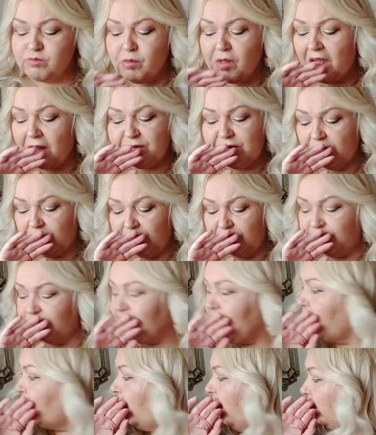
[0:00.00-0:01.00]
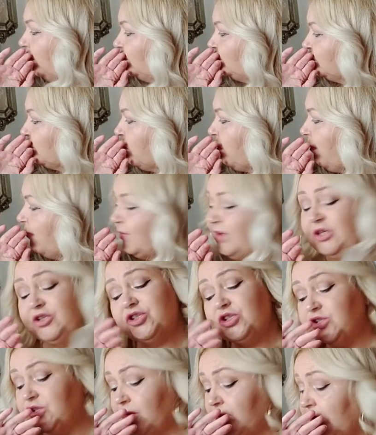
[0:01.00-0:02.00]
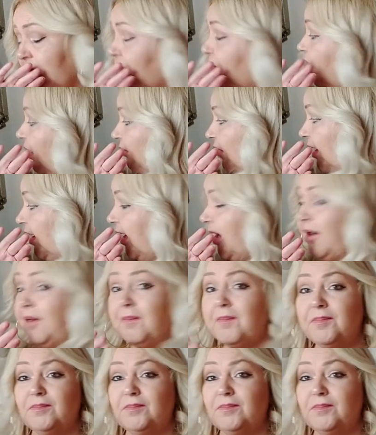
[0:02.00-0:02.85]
I'm not loving that one. Peaches, you can't have any.